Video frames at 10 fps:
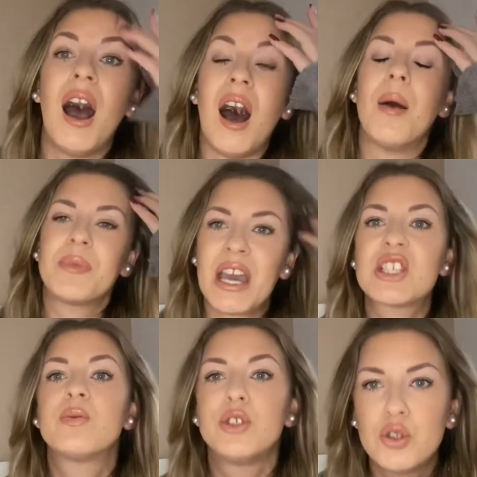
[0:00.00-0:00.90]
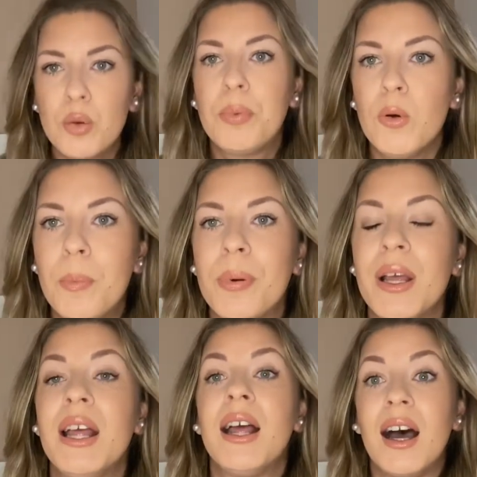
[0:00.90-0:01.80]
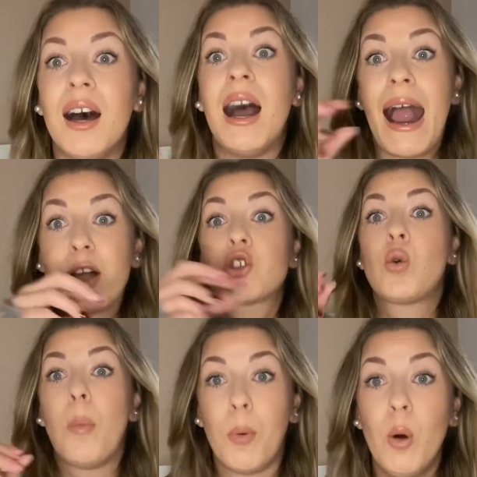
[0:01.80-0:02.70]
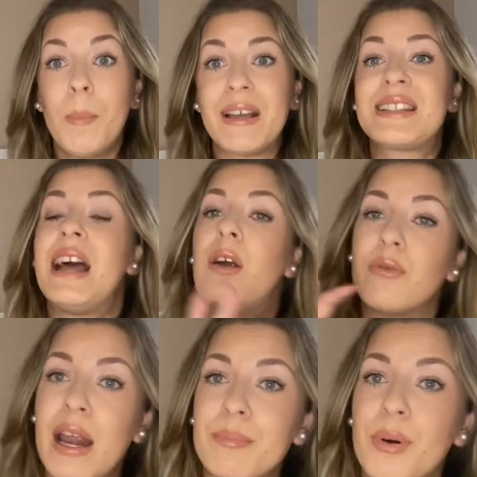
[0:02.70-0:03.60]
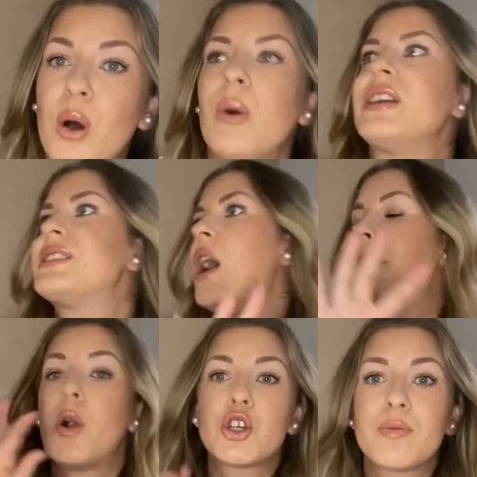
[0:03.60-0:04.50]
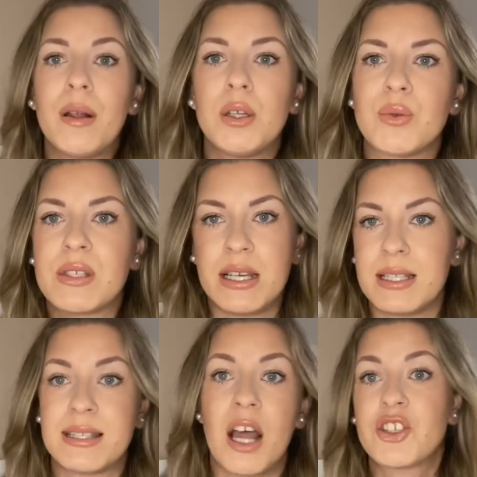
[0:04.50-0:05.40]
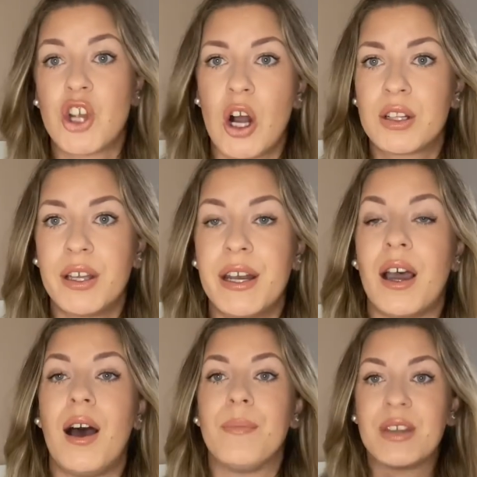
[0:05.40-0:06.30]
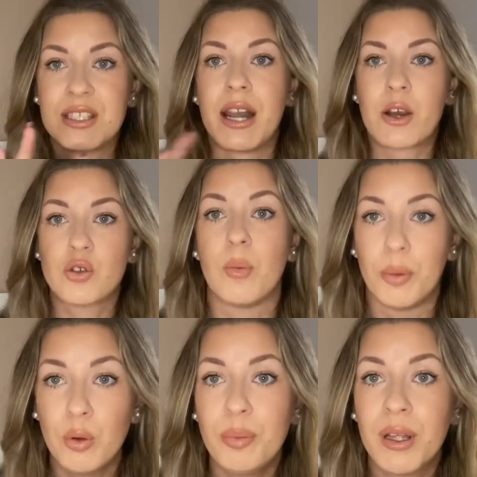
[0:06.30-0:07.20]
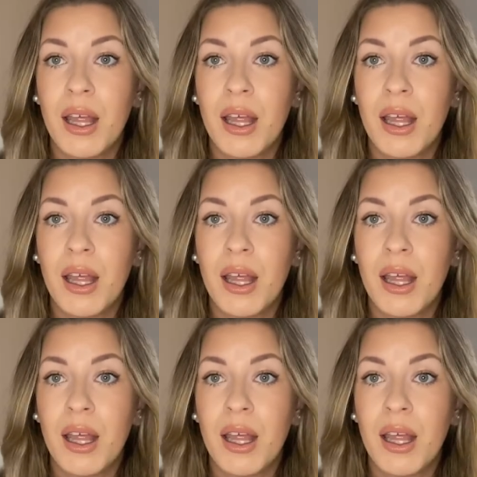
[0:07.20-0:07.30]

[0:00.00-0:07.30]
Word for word: Um, yes, we do poop. Uh, actual poop. It's not rainbow. It's not marshmallows. It's not chocolate. Um, it's an actual poop.